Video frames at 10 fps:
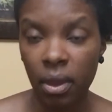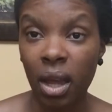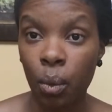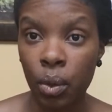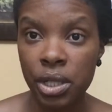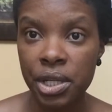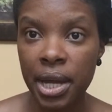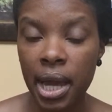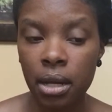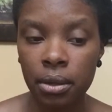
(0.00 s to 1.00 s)
and winter
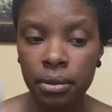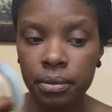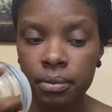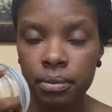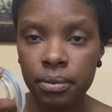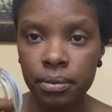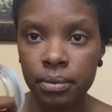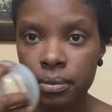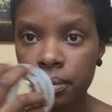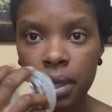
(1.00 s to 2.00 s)
candle,
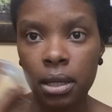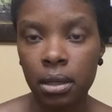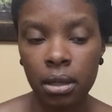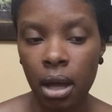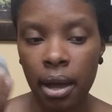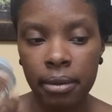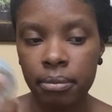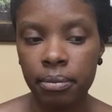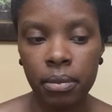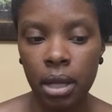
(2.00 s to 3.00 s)
but I
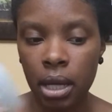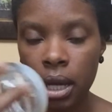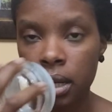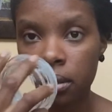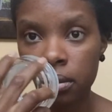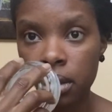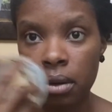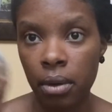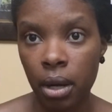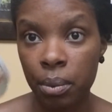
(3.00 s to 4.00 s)
like candles. I
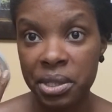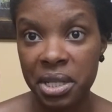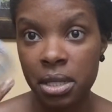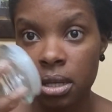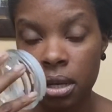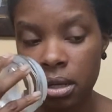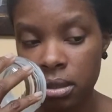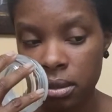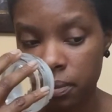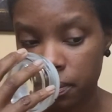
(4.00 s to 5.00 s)
don't care what season it is.